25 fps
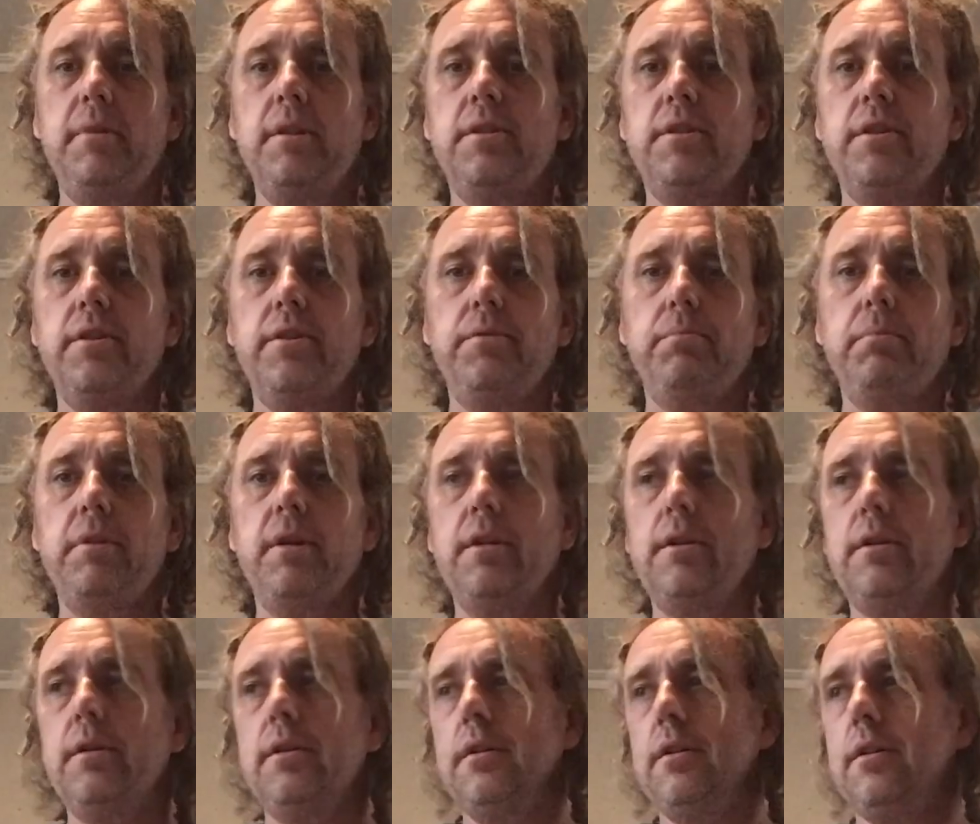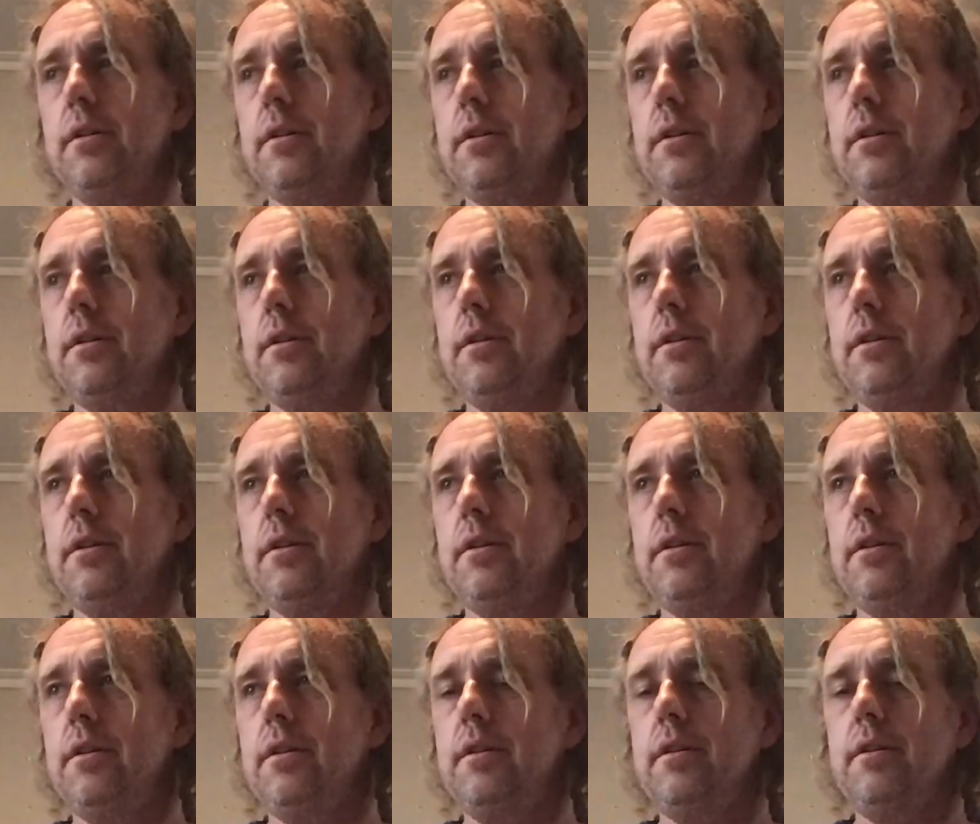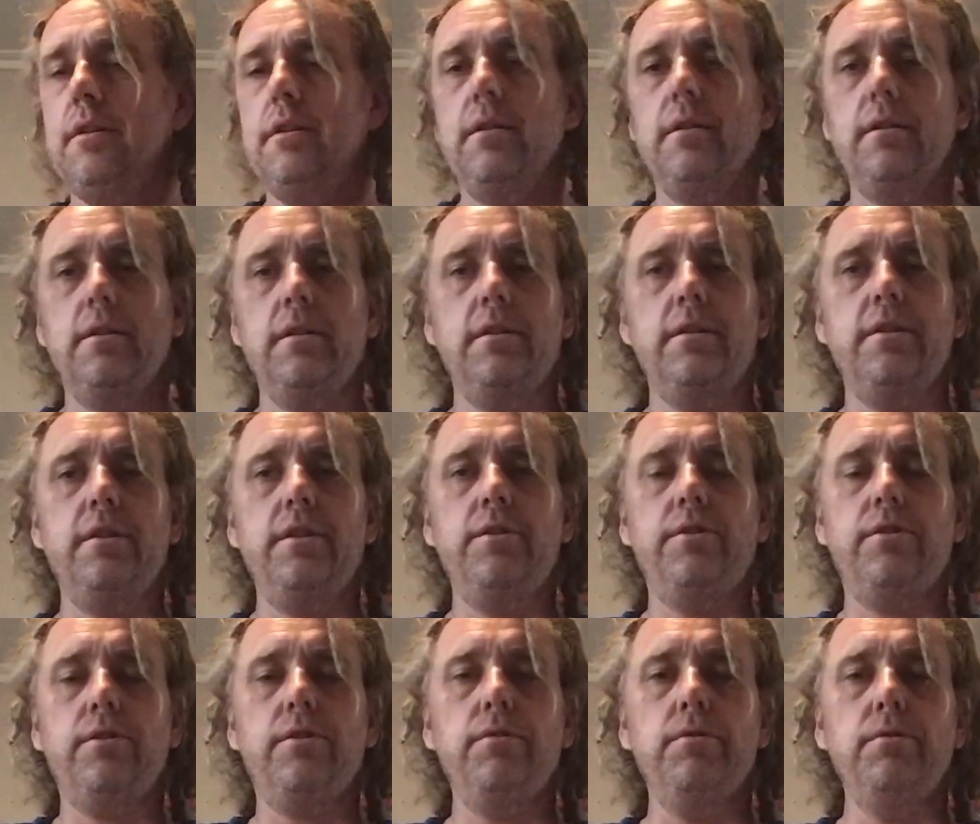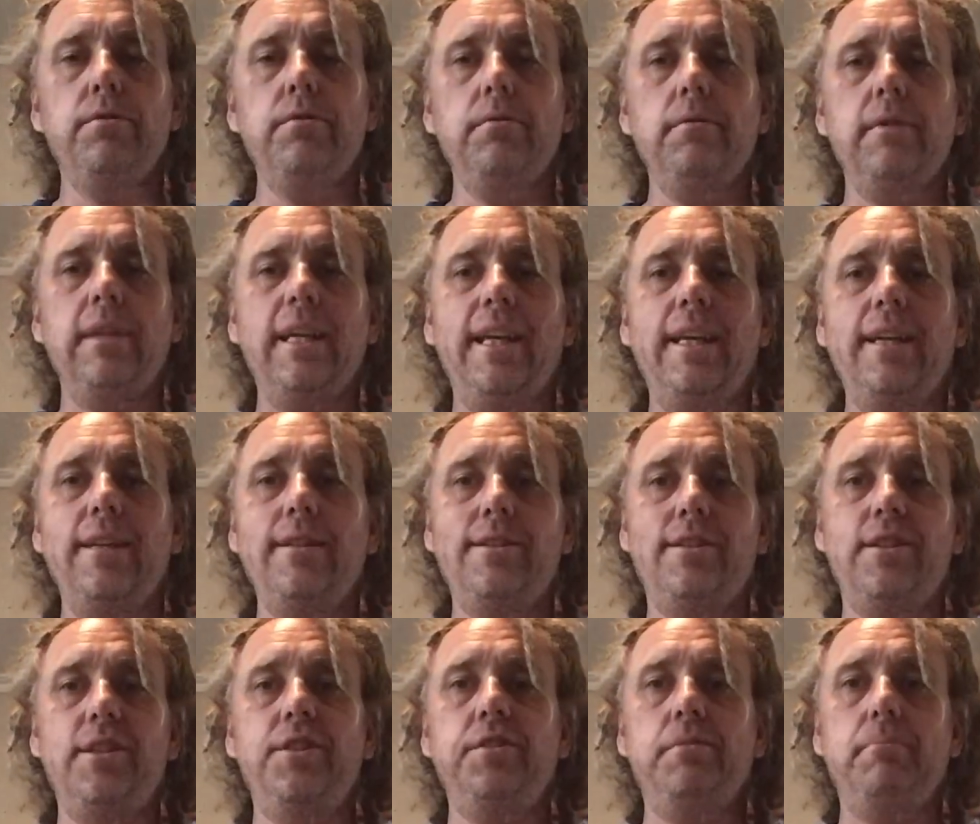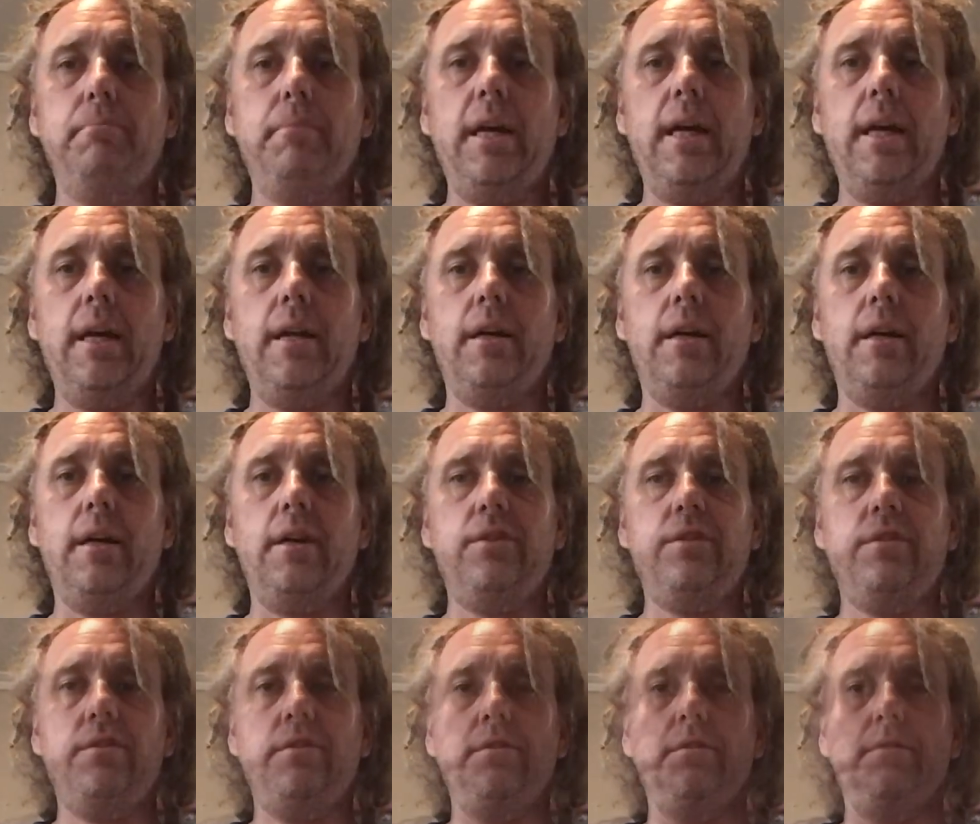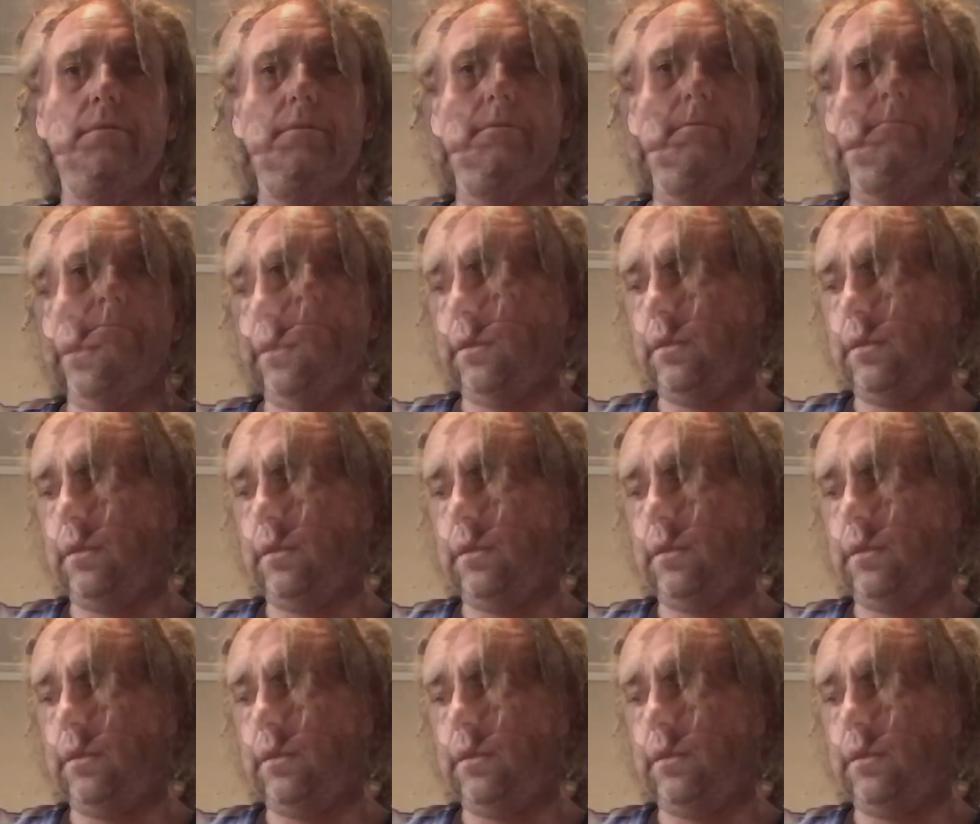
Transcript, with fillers: bitches, but she's cool and she's a badass too.